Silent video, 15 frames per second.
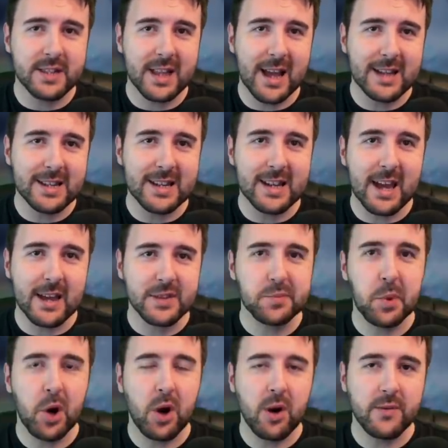landing as
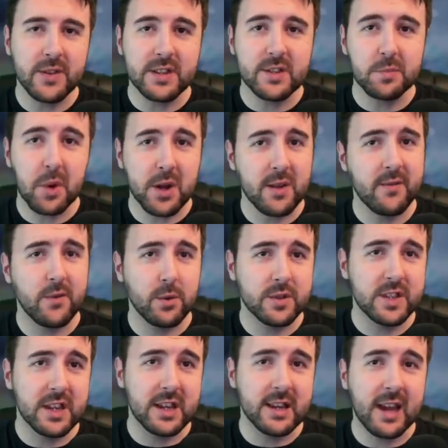part of the Spike
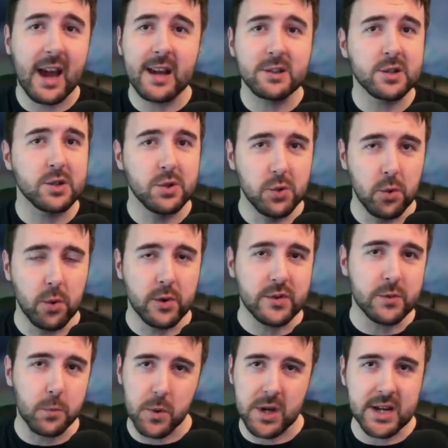14 and
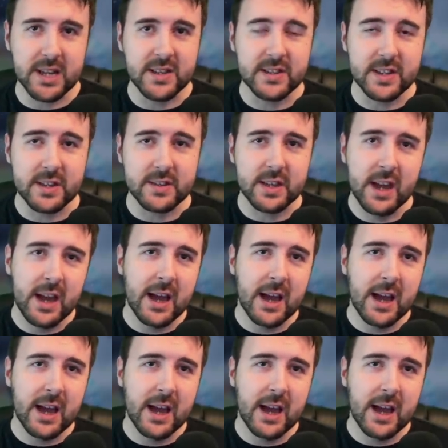Norse releases,